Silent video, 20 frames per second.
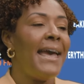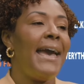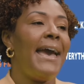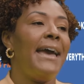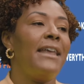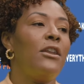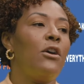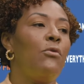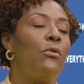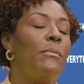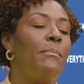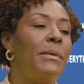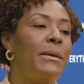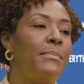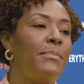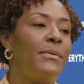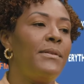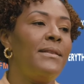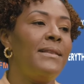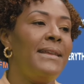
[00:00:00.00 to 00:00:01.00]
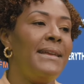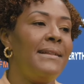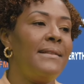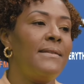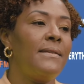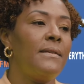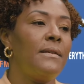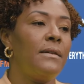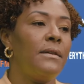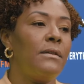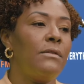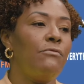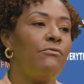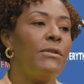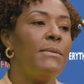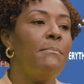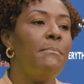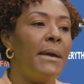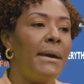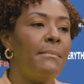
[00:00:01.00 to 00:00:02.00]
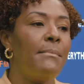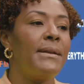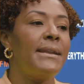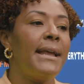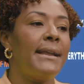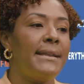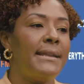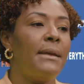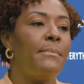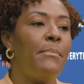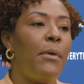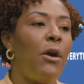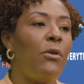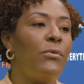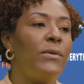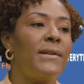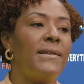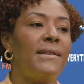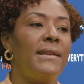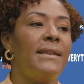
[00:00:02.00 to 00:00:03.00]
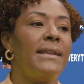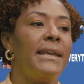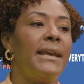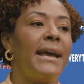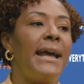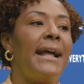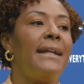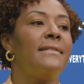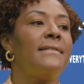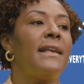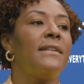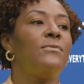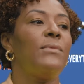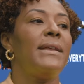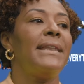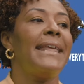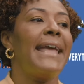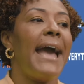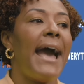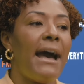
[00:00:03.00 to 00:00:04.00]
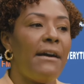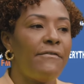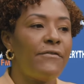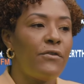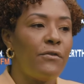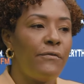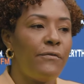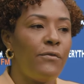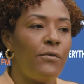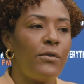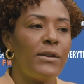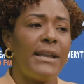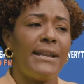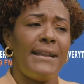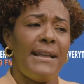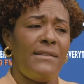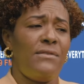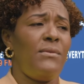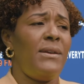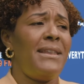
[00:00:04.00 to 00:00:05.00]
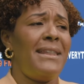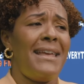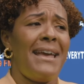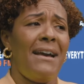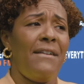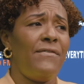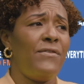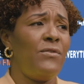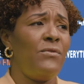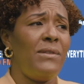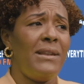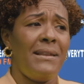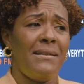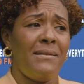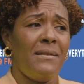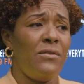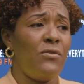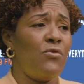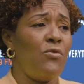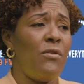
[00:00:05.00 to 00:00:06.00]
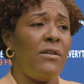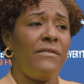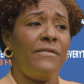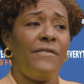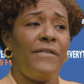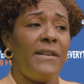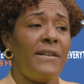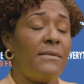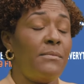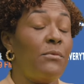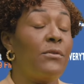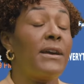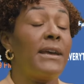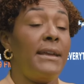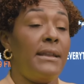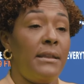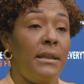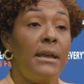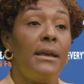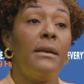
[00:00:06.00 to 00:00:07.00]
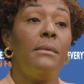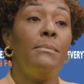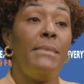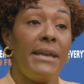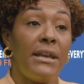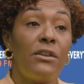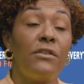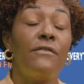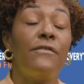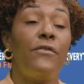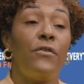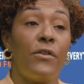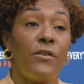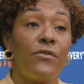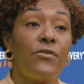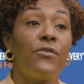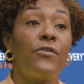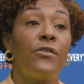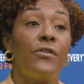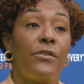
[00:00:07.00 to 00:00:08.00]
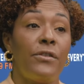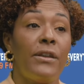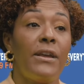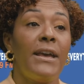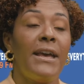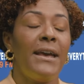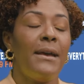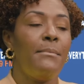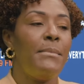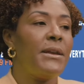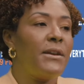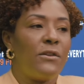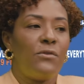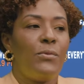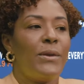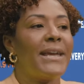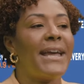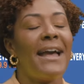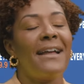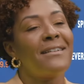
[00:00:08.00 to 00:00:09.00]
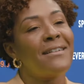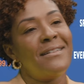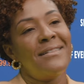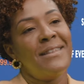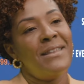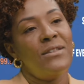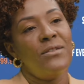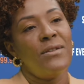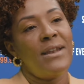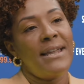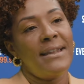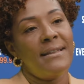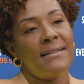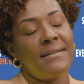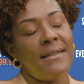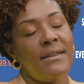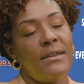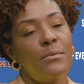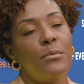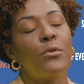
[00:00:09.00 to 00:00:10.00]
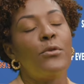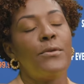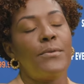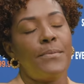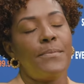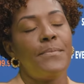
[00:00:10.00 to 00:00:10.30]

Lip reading: And our people need to remember that the power is in their hands. That's why they have to vote, and that's why they have to listen. Go on Facebook and make your voice heard, because we can't continue like this anymore.